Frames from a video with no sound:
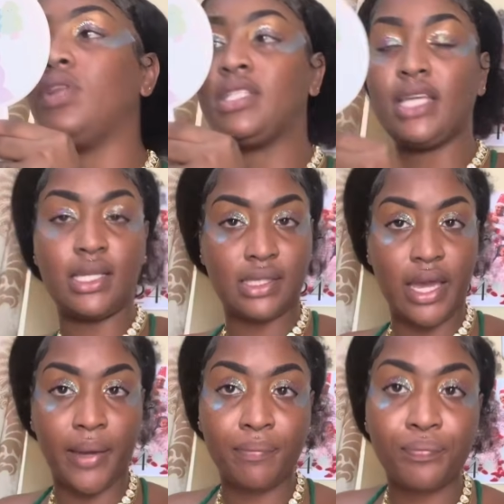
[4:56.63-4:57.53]
the things
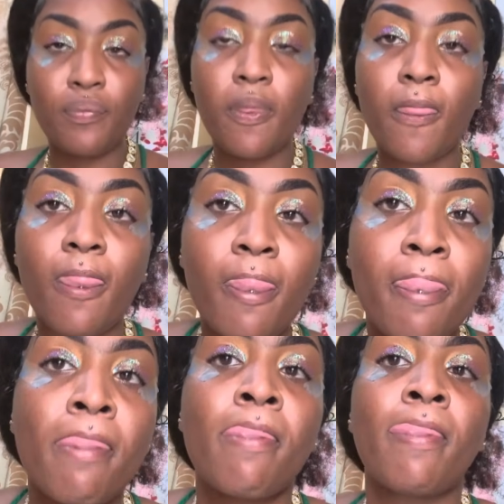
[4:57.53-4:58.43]
them.
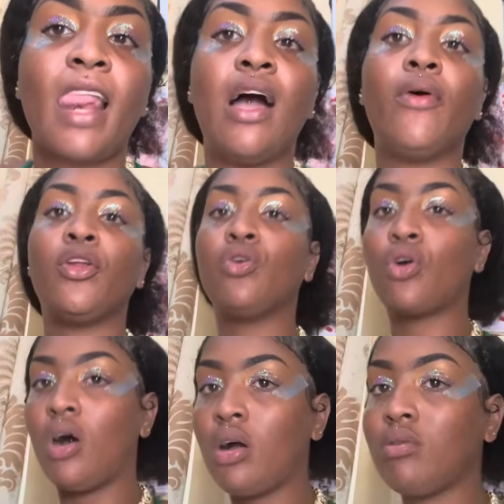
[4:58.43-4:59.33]
I wanna no
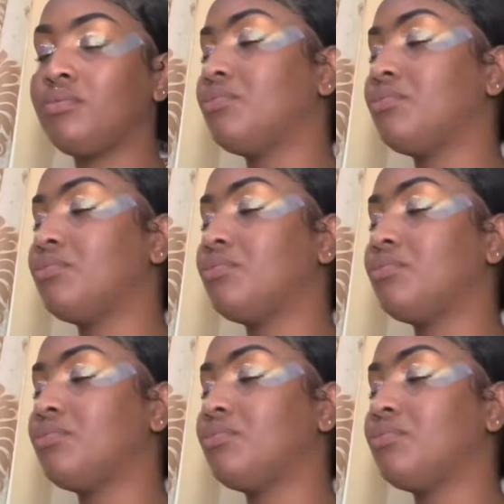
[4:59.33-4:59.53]
go.